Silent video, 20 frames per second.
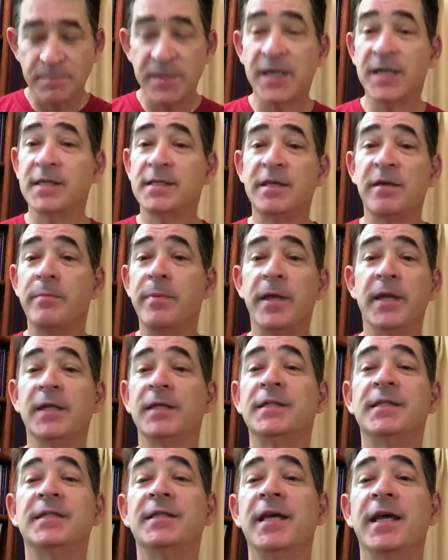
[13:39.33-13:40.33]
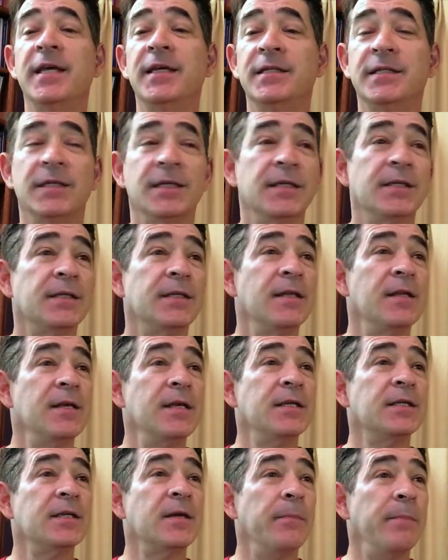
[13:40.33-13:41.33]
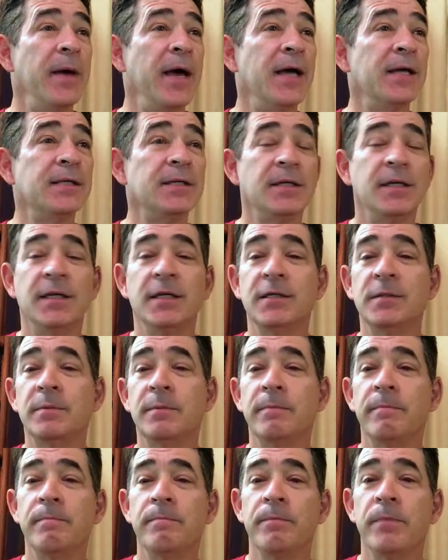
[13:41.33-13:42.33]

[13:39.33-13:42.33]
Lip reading: because they've been in stasis, these capacities,